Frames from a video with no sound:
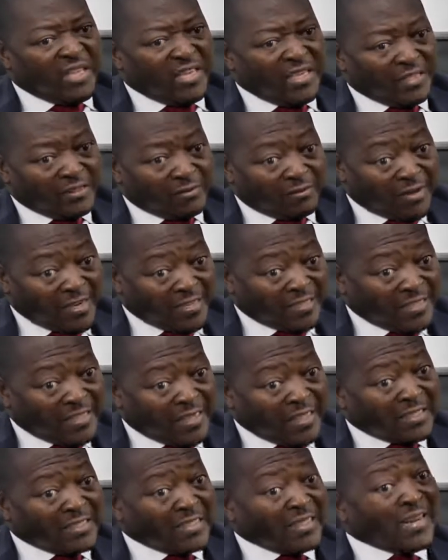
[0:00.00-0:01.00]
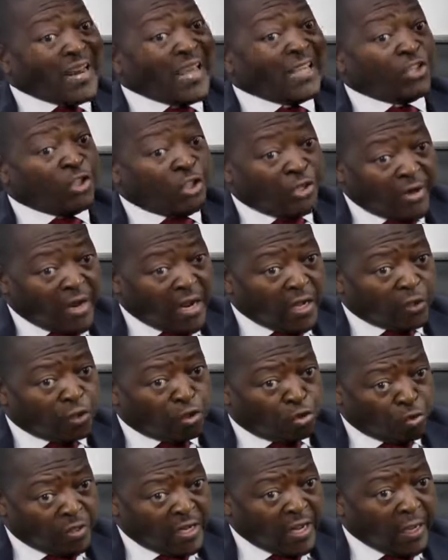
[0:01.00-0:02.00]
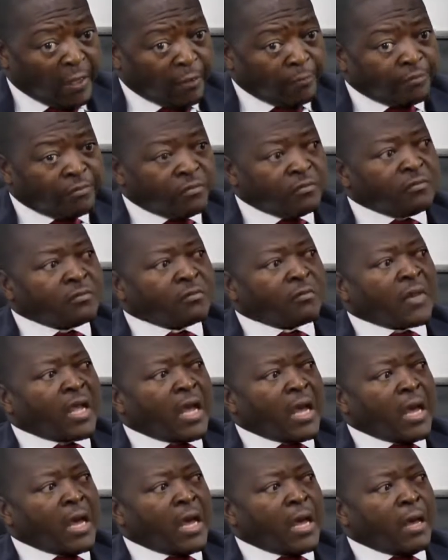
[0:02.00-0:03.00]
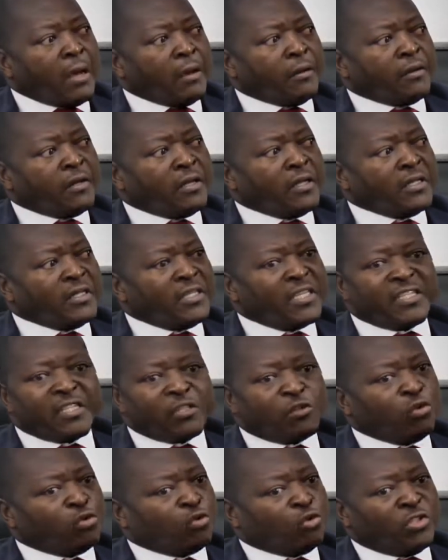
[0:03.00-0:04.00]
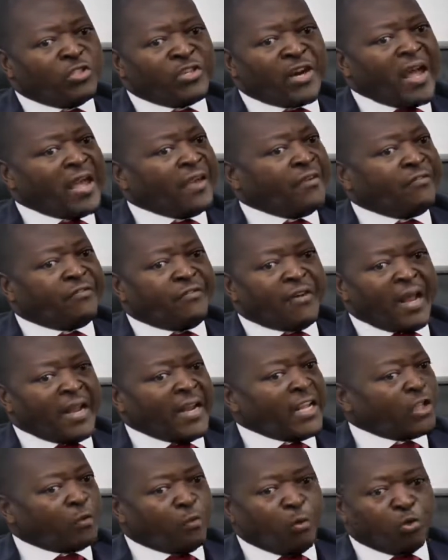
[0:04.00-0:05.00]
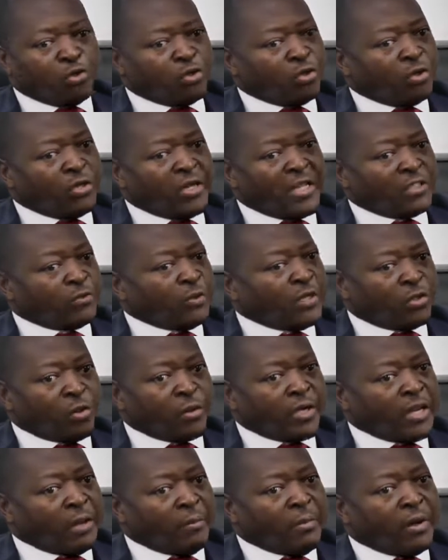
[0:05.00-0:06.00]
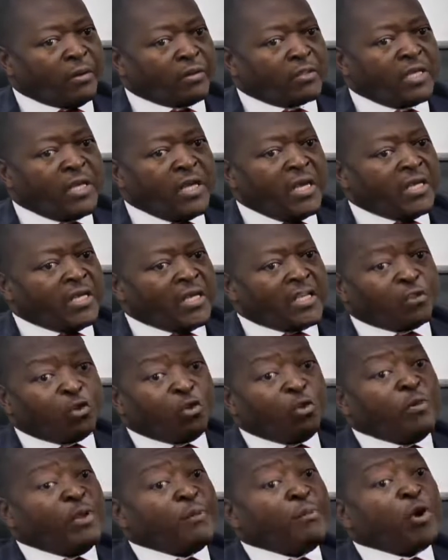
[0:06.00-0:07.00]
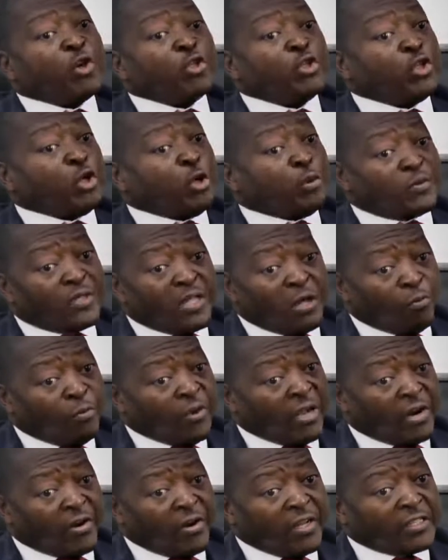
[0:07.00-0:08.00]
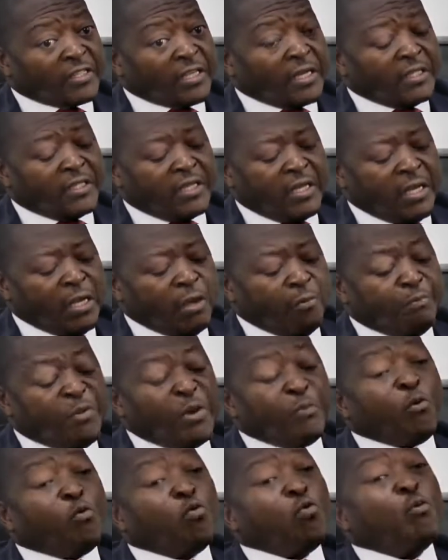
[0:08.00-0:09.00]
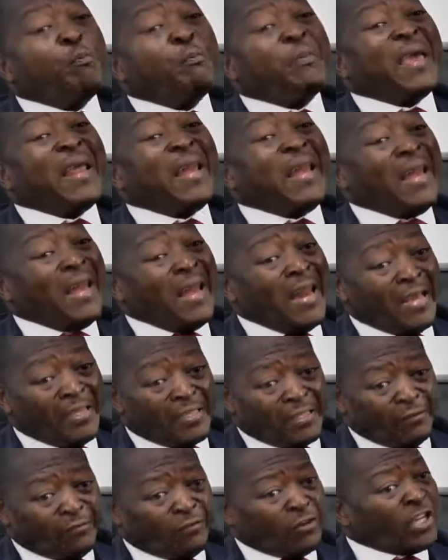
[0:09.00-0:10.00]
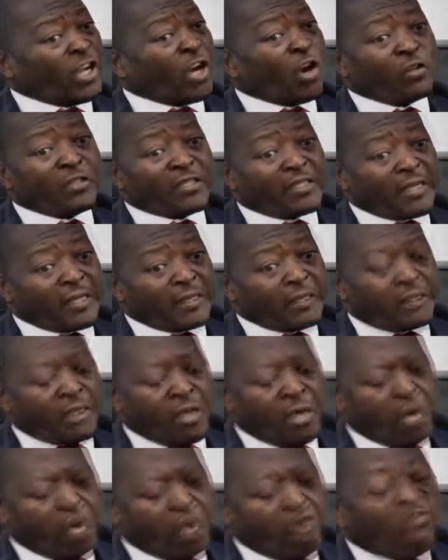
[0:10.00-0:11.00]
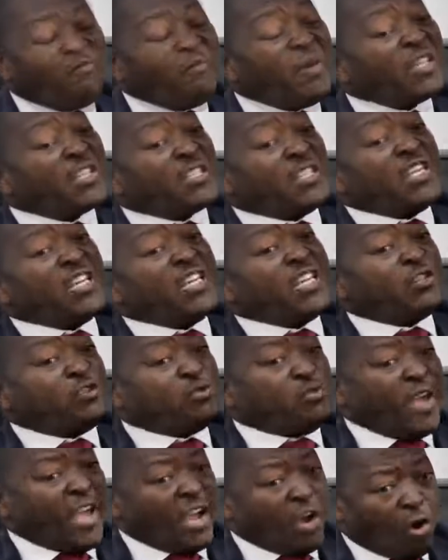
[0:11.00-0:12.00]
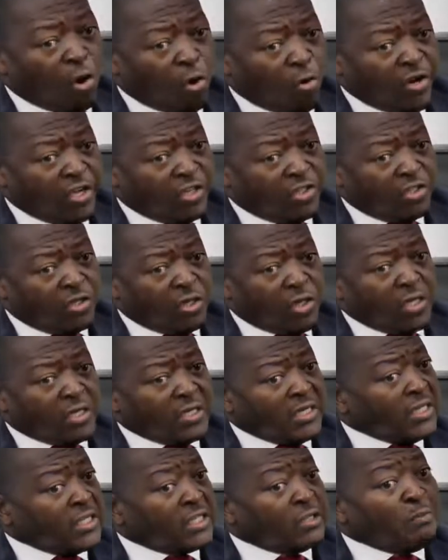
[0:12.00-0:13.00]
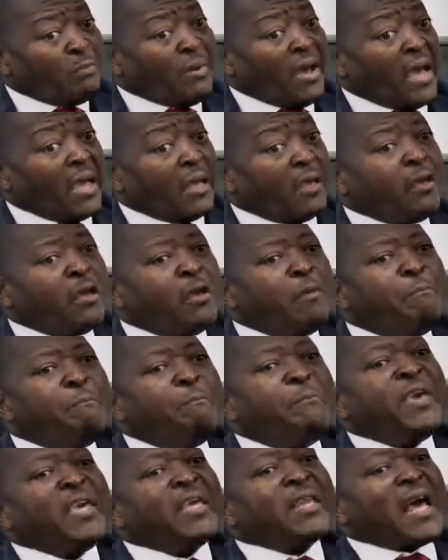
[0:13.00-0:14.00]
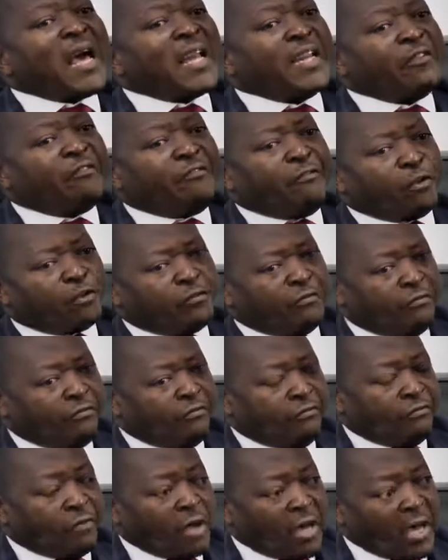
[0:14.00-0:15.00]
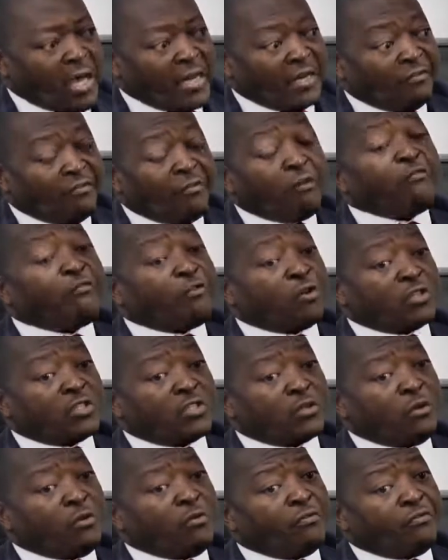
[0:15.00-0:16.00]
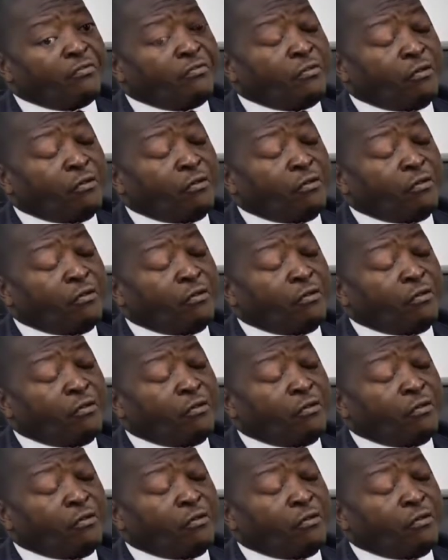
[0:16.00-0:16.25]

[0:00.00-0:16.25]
is resident in Nigeria today, this is going to drive an explosion that we're talking about. There's going to be more jobs that will be created. People will pay less for the content. Government need to encourage this by being at the forefront of